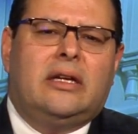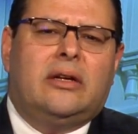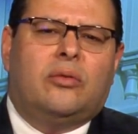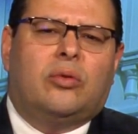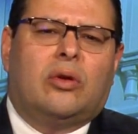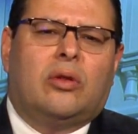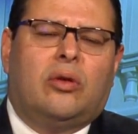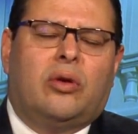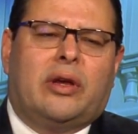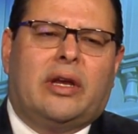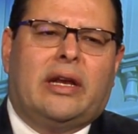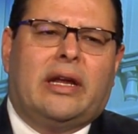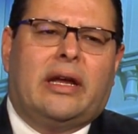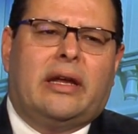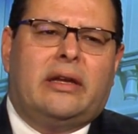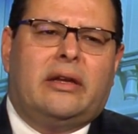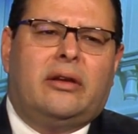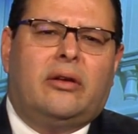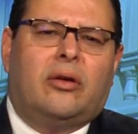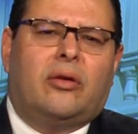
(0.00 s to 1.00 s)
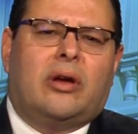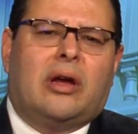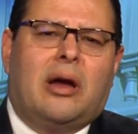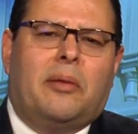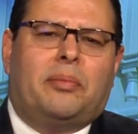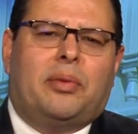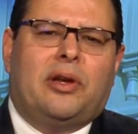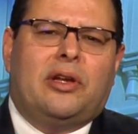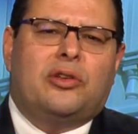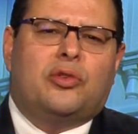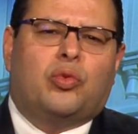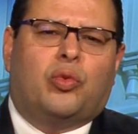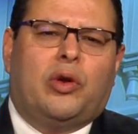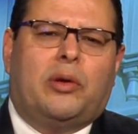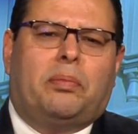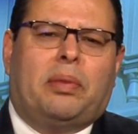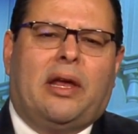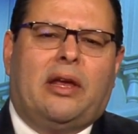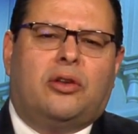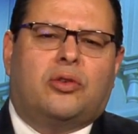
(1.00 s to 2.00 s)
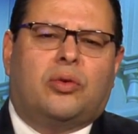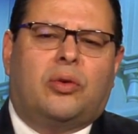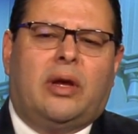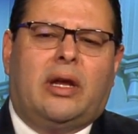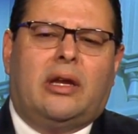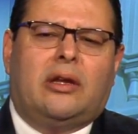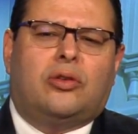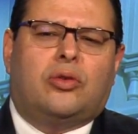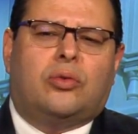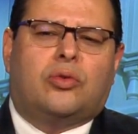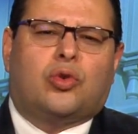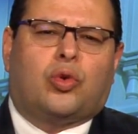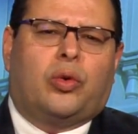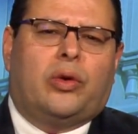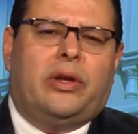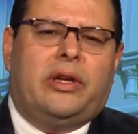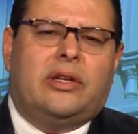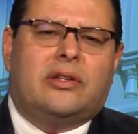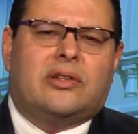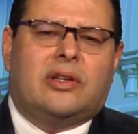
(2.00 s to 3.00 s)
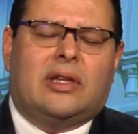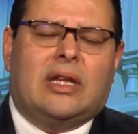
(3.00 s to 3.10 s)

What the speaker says: We're looking at, companies repatriating trillions of